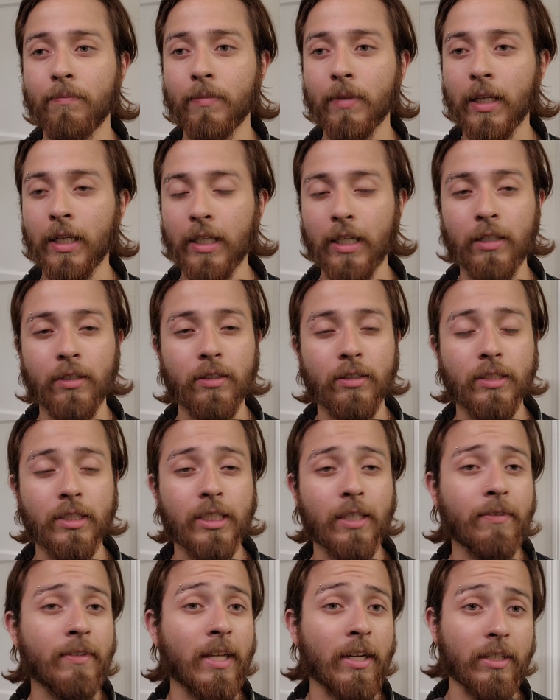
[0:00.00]
like on a
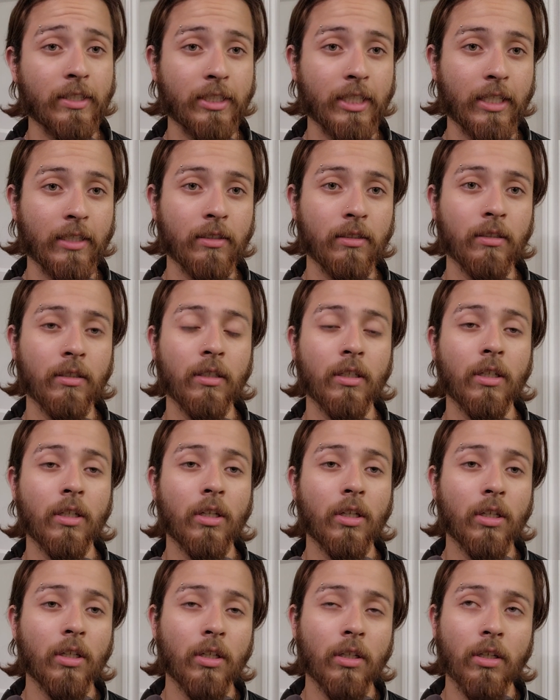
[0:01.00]
7 out of 10.
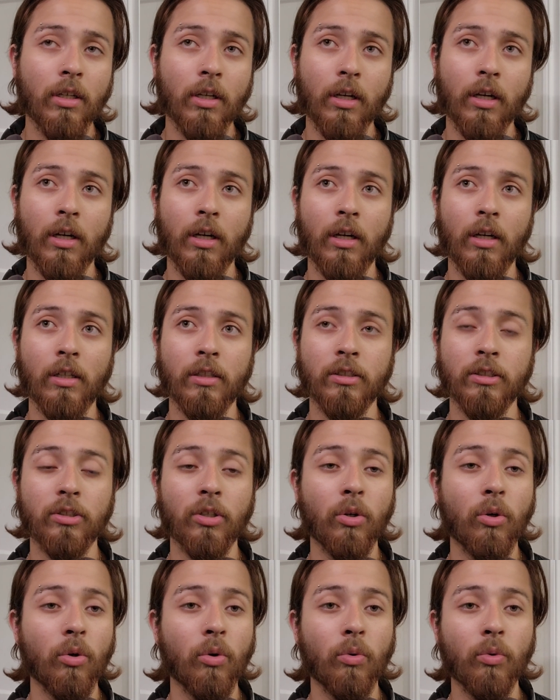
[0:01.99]

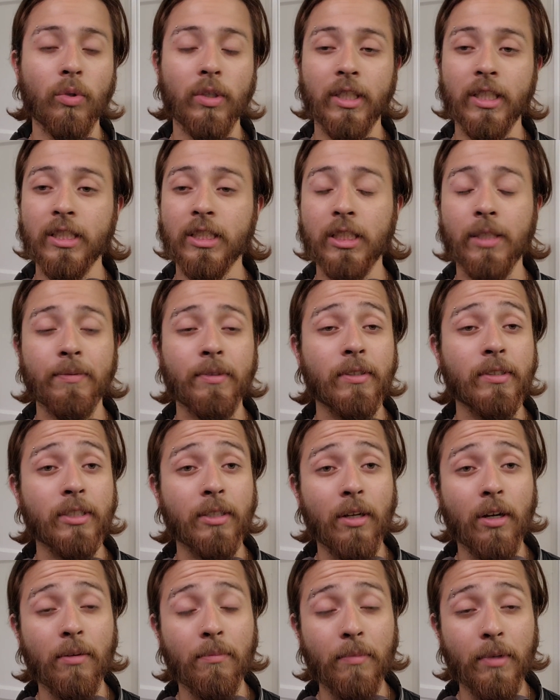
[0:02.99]
So his symptoms
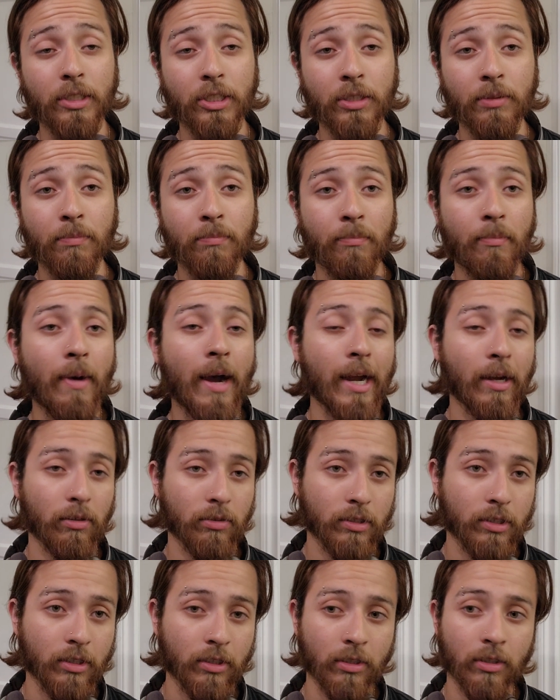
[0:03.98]
are much
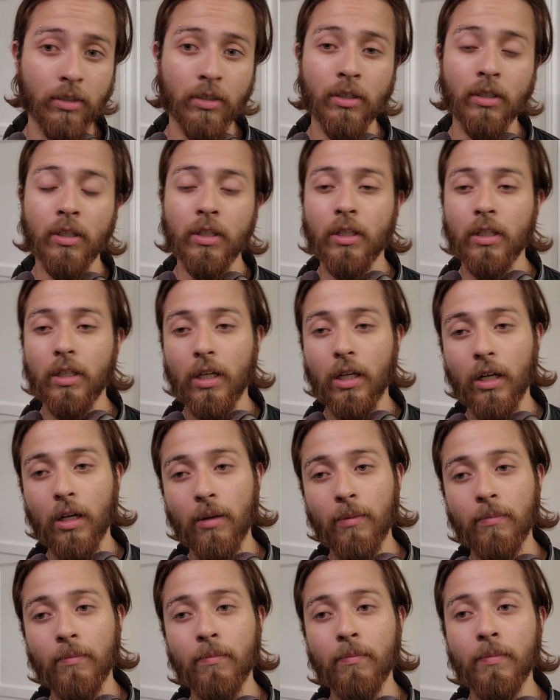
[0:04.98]
milder.
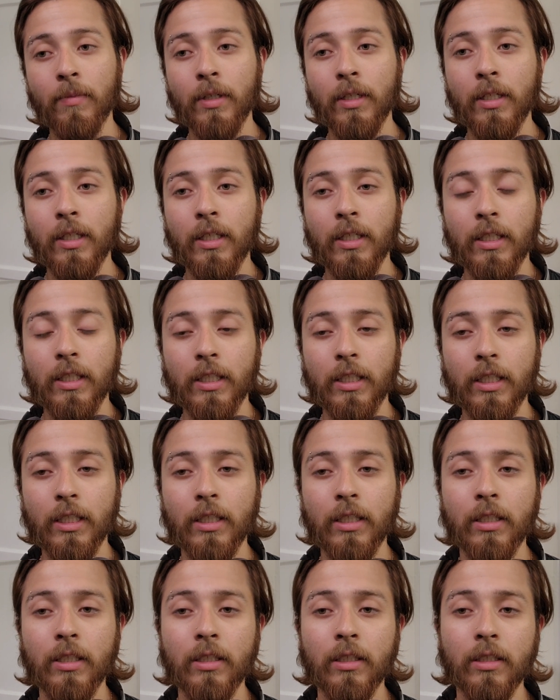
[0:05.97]

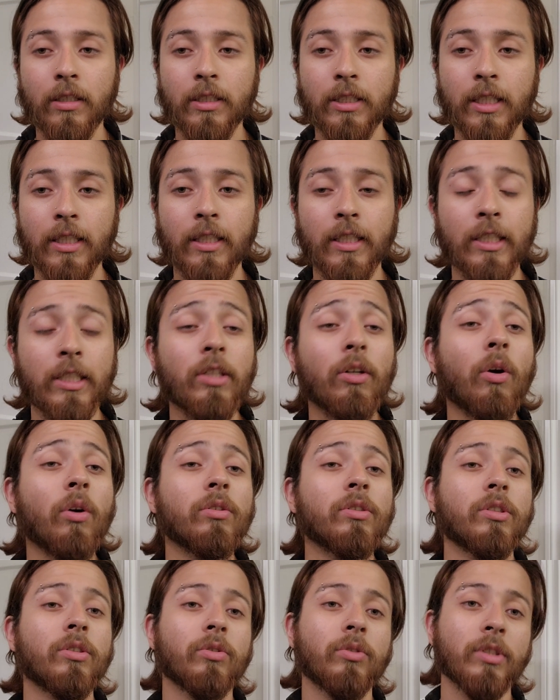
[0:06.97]
He
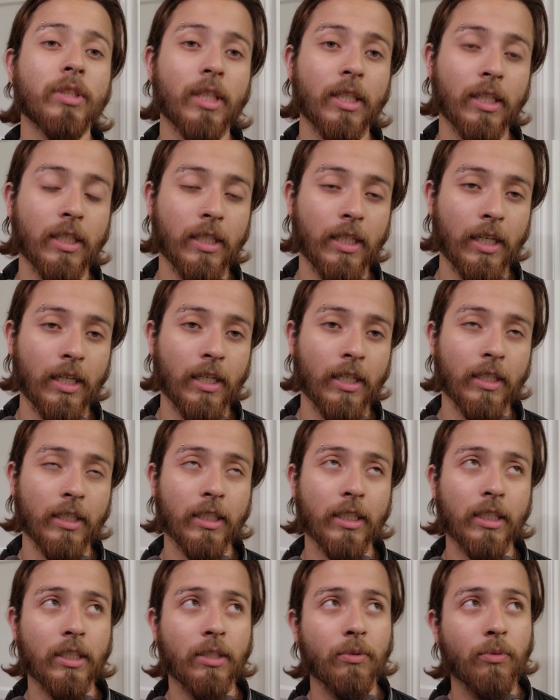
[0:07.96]
also said that
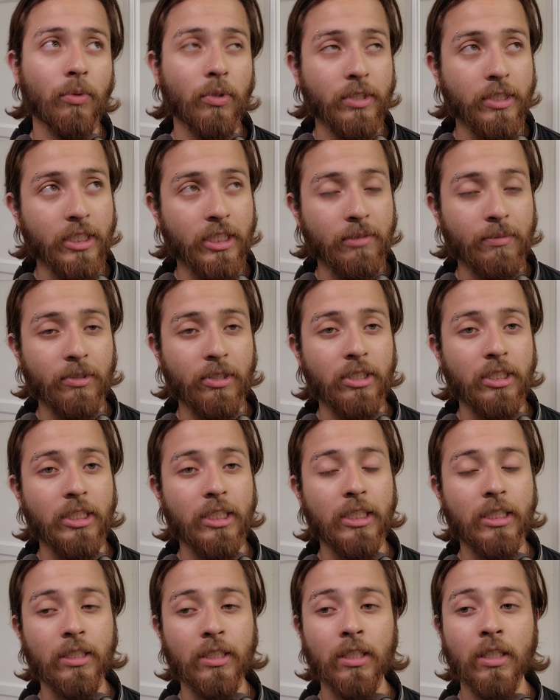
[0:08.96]
he was
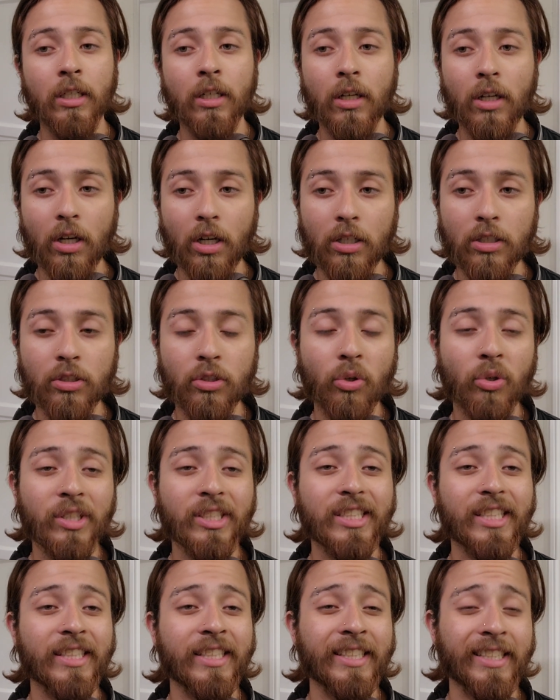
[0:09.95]
experiencing a
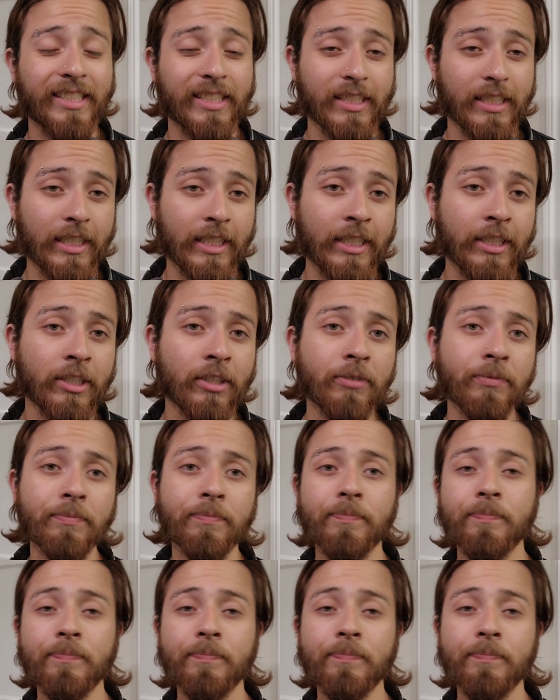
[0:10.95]
noise in his ear